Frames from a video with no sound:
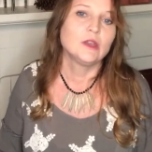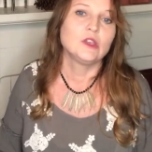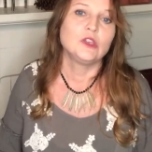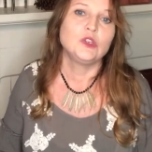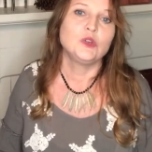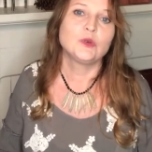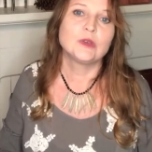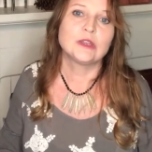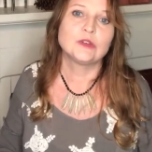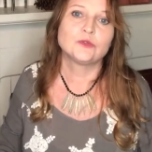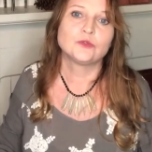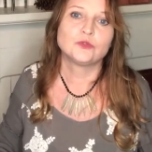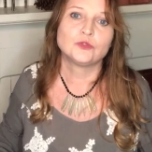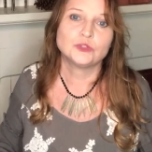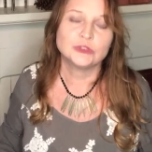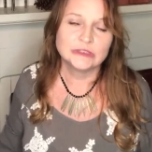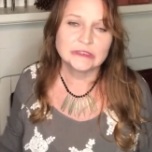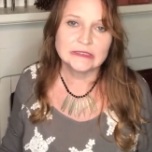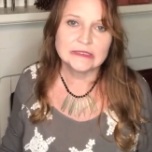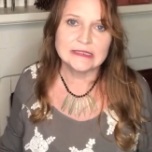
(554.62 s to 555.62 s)
You can
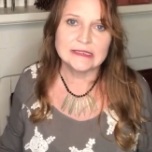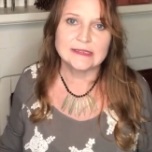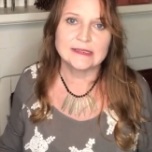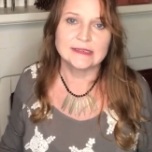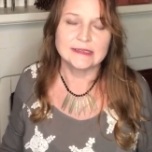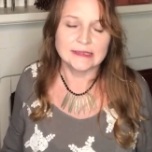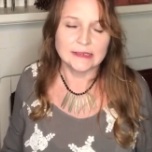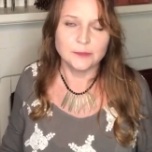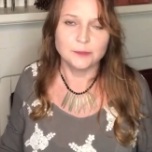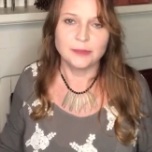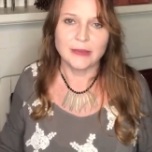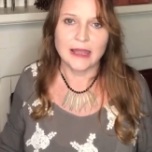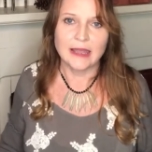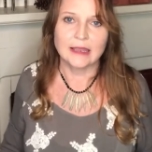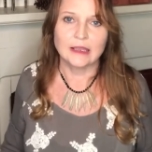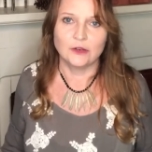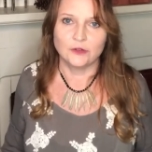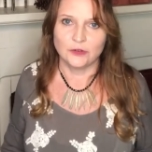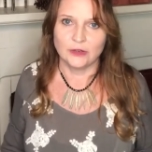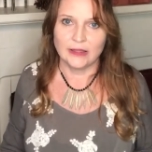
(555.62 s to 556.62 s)
really sit
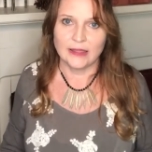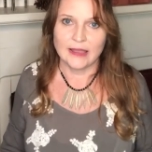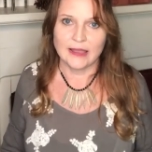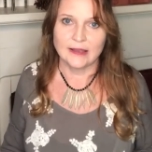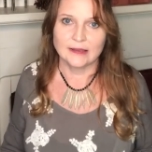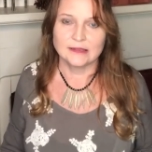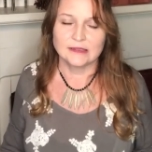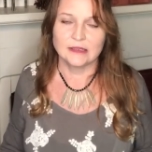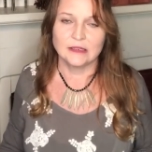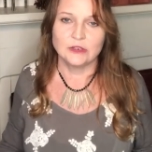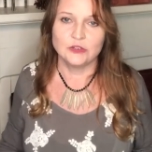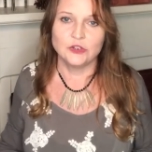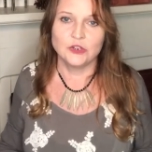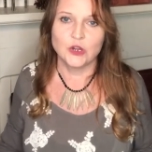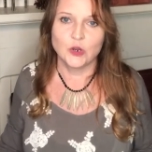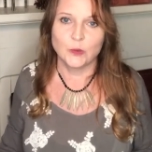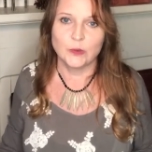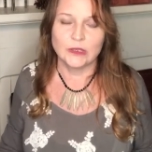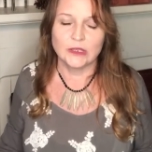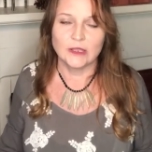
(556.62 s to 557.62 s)
back and relax in
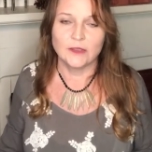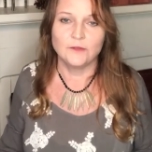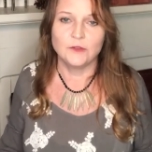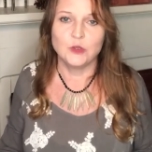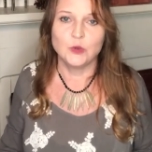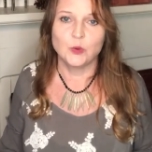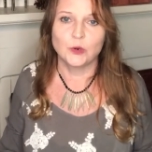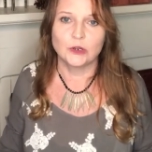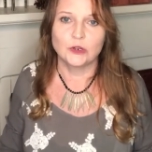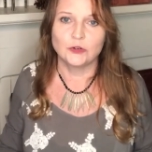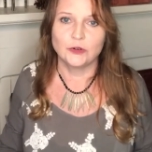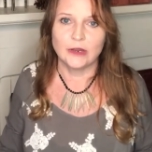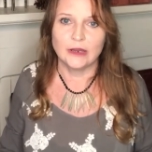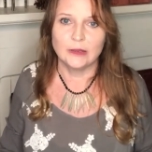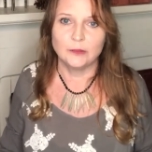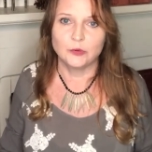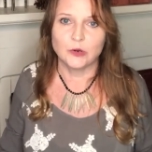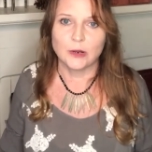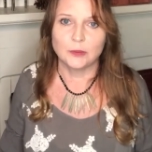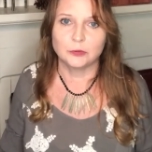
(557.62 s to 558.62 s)
knowing if you are
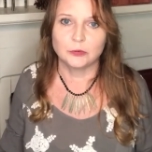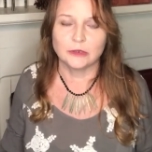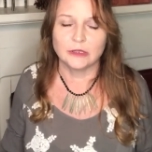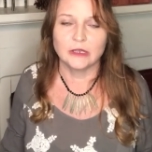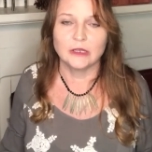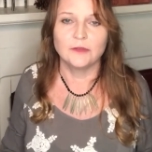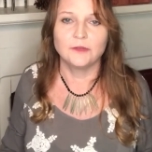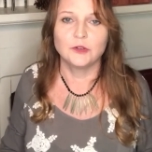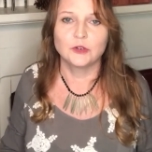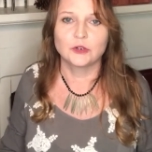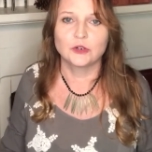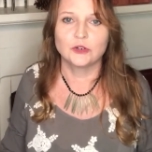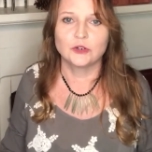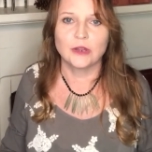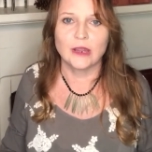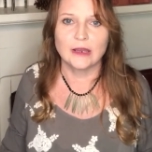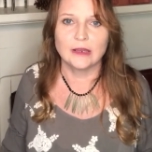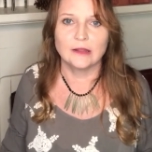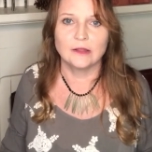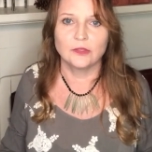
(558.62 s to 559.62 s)
creating properly, if you're
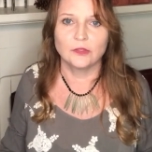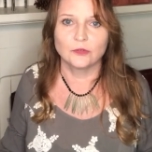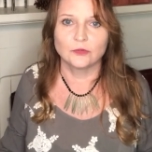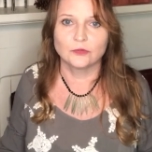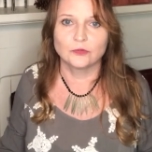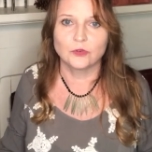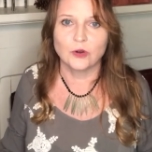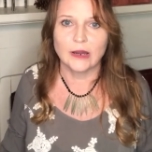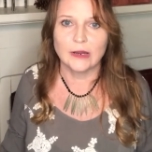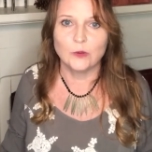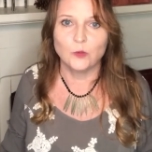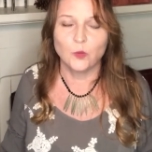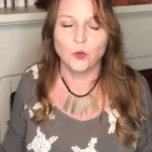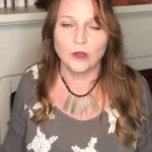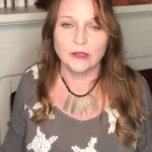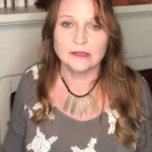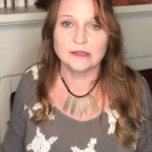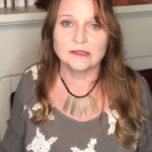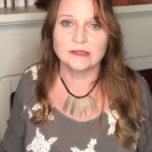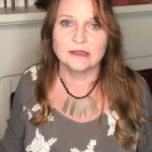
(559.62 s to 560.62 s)
creating the right
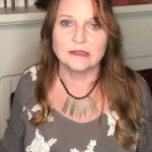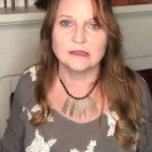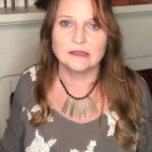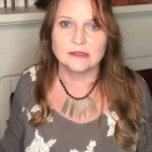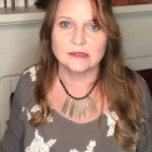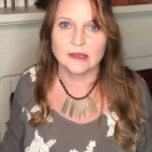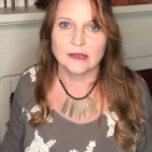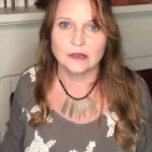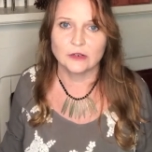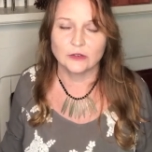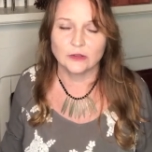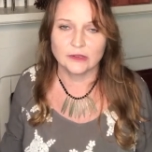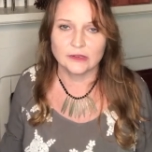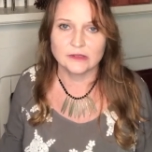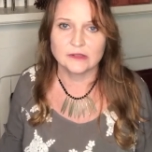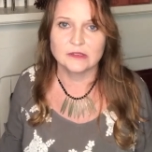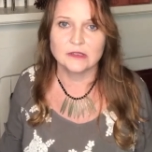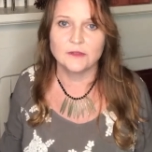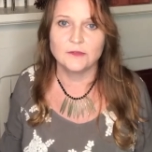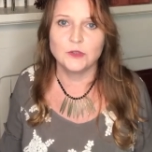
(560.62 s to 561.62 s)
wants and desire
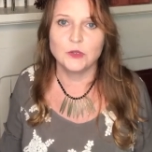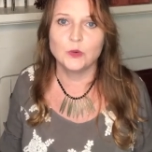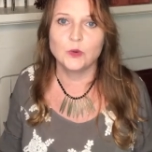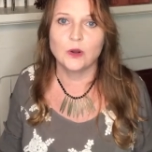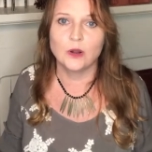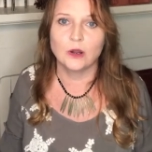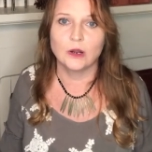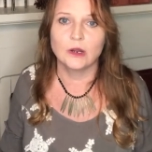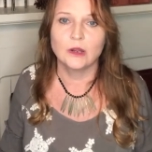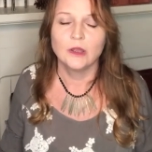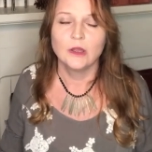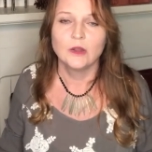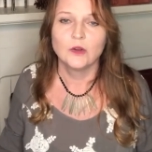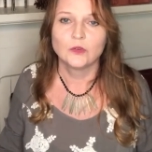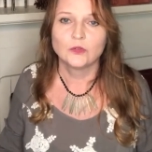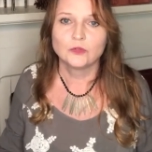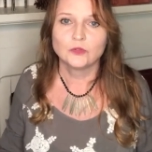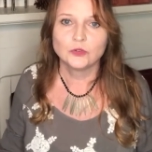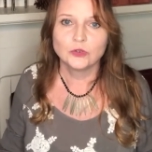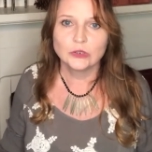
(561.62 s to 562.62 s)
list, if you are
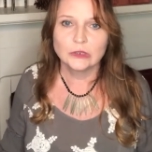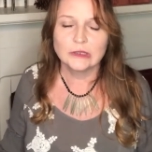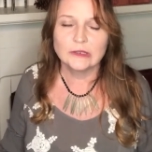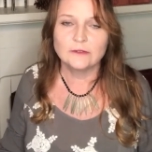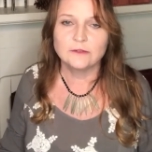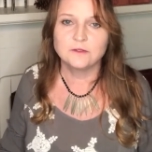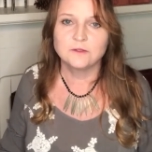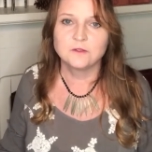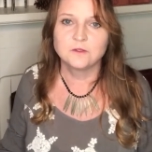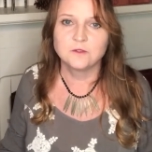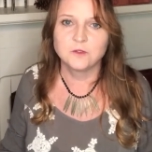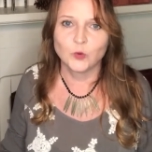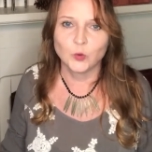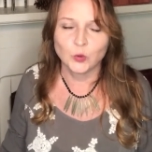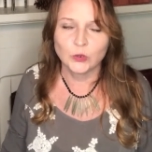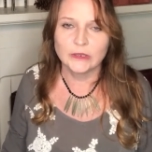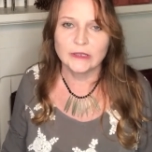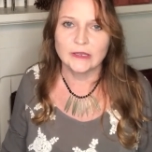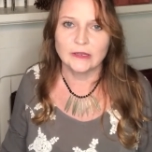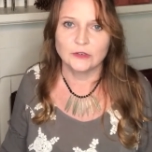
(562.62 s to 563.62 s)
really
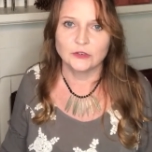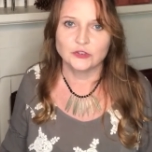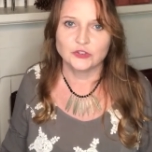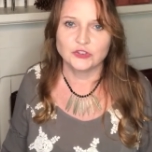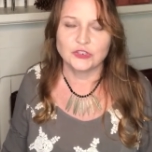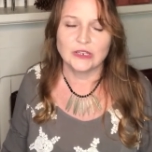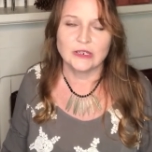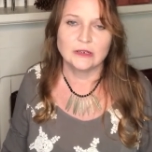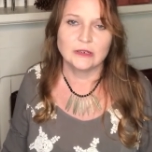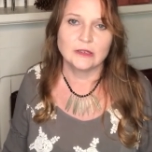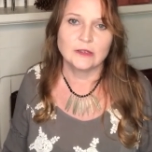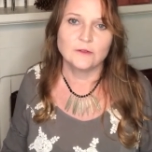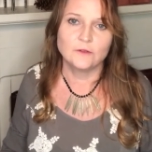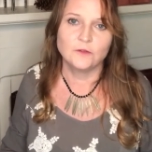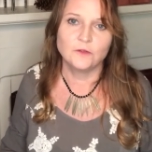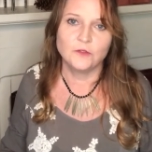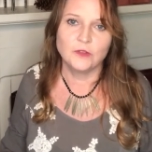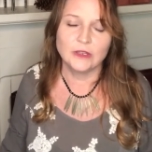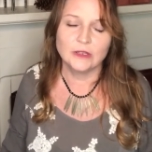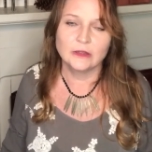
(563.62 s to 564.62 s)
fully understanding and
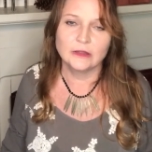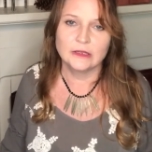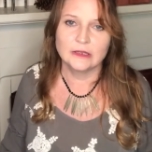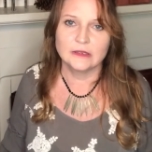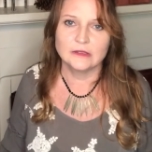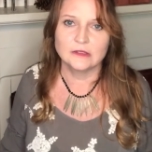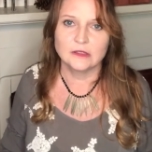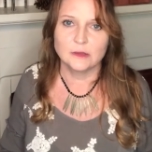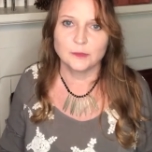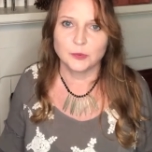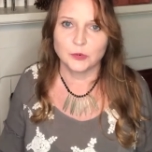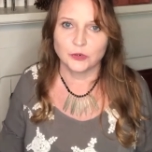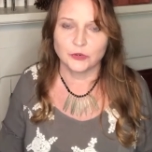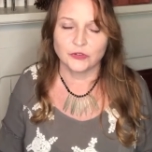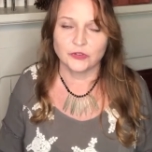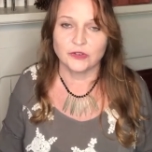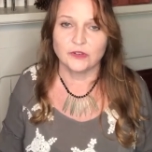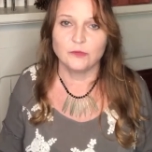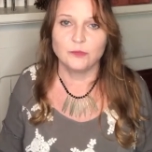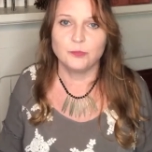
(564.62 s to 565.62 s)
feeling into the
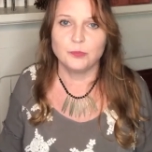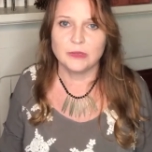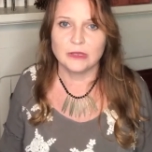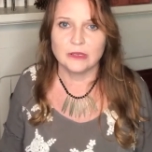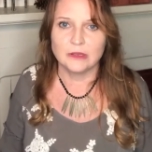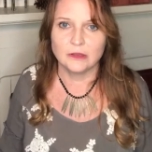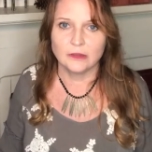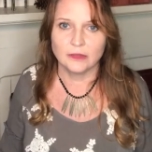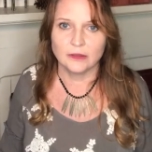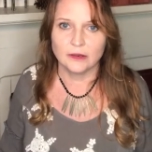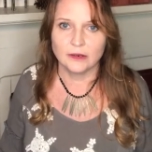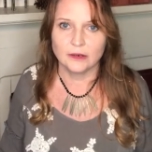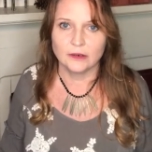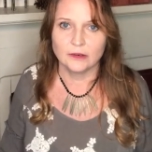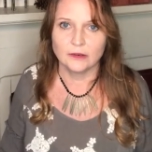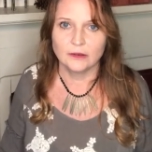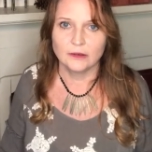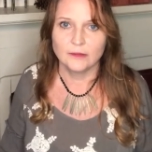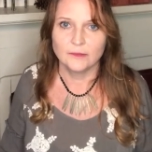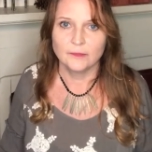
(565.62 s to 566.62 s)
person of being there.